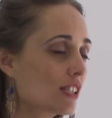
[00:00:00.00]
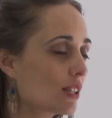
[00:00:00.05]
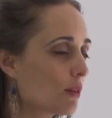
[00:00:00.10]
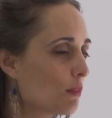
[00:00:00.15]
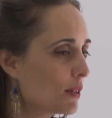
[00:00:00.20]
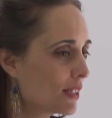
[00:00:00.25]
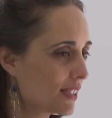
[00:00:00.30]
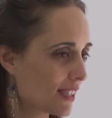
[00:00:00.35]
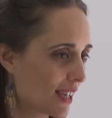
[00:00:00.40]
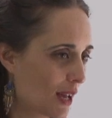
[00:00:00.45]

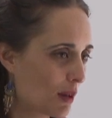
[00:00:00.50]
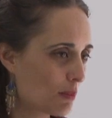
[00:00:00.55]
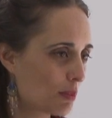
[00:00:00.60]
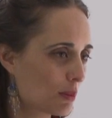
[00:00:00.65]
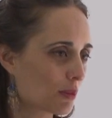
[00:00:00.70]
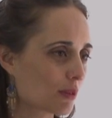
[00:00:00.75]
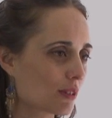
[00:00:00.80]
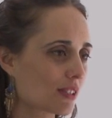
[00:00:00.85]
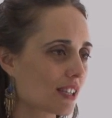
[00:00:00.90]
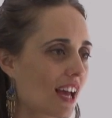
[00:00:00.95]
Some
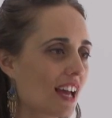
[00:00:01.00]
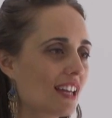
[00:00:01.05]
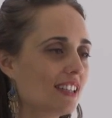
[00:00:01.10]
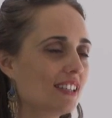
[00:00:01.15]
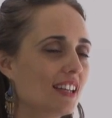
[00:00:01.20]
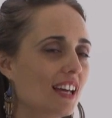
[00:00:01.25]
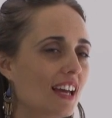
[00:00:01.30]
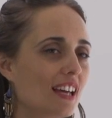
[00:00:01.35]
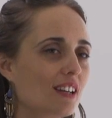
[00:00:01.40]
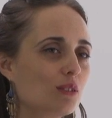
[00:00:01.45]
examples,
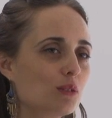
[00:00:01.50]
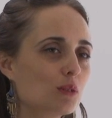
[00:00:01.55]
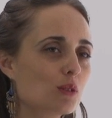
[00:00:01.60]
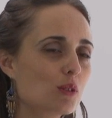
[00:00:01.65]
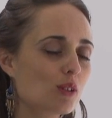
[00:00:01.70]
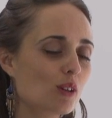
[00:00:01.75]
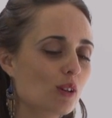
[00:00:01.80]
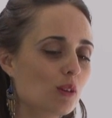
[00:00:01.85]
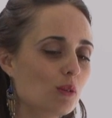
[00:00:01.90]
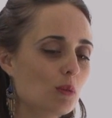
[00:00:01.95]
and
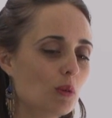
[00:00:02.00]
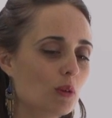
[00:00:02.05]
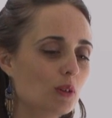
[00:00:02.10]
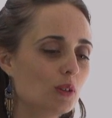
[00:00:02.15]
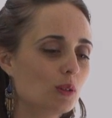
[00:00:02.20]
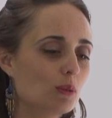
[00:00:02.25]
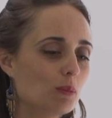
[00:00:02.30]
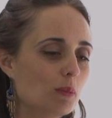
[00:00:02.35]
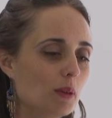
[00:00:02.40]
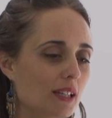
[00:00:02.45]
also what
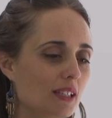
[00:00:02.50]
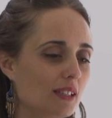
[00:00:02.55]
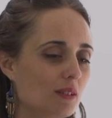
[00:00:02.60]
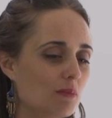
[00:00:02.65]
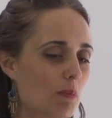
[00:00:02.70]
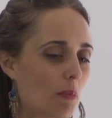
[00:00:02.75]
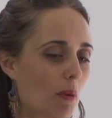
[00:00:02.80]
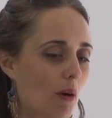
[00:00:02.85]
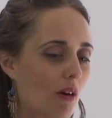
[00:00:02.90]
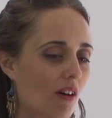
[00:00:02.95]
you
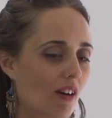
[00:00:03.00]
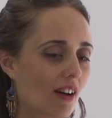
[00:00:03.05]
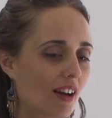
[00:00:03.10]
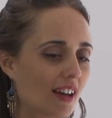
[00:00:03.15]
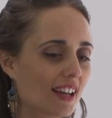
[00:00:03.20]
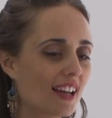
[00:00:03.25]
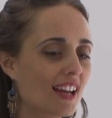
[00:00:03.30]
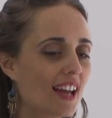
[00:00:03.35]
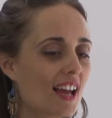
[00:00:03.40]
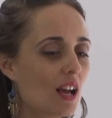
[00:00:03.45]
mean
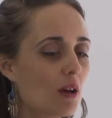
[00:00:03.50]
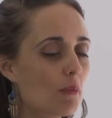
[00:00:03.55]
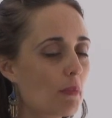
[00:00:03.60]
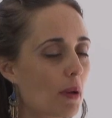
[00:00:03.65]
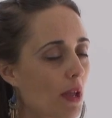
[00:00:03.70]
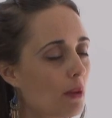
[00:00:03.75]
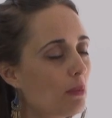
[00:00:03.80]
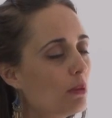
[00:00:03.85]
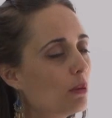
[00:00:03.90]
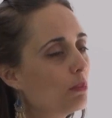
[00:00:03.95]
by
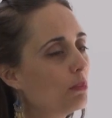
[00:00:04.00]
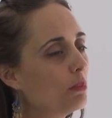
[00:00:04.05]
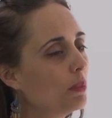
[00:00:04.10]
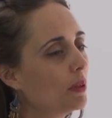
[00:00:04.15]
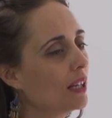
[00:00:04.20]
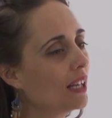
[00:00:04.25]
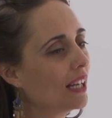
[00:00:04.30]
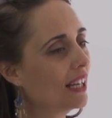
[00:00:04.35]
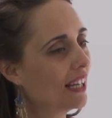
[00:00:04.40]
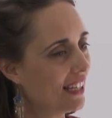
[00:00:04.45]
people
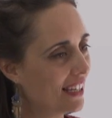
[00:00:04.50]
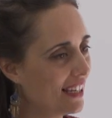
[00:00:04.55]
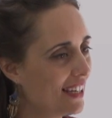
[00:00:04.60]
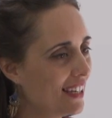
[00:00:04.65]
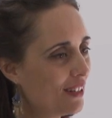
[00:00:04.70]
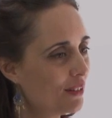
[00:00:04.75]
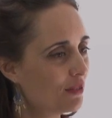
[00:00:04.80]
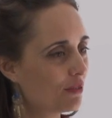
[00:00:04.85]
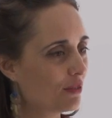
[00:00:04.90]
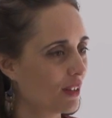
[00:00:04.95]

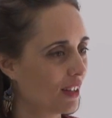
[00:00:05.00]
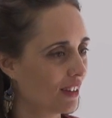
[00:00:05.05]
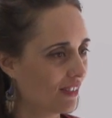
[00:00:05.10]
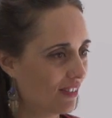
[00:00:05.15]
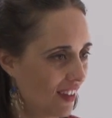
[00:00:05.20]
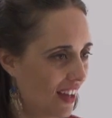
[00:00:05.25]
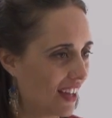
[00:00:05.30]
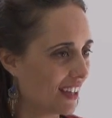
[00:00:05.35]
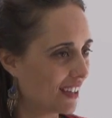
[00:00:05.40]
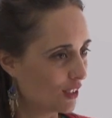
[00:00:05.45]
believe
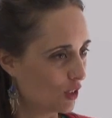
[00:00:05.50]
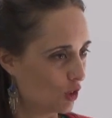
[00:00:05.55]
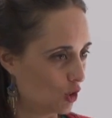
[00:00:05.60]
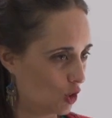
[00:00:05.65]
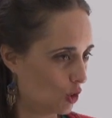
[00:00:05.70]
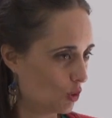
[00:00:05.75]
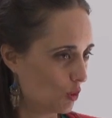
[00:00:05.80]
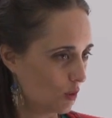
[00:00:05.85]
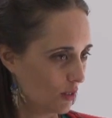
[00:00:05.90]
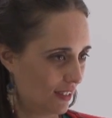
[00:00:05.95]
that they can
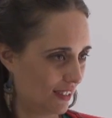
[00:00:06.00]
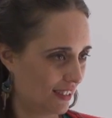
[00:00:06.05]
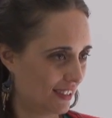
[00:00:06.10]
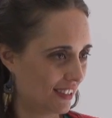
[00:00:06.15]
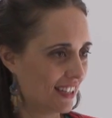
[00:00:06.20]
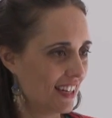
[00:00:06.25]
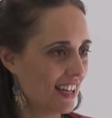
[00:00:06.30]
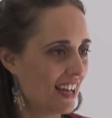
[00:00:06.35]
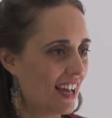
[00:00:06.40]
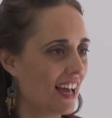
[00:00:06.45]
do it.
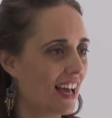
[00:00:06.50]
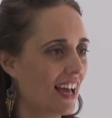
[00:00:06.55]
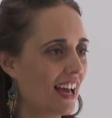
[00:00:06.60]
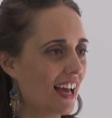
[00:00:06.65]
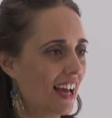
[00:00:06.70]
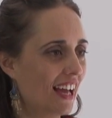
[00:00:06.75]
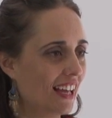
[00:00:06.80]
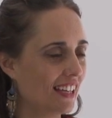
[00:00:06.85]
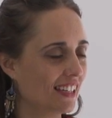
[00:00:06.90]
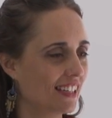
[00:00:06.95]

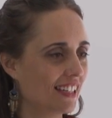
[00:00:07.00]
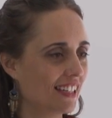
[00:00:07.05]
And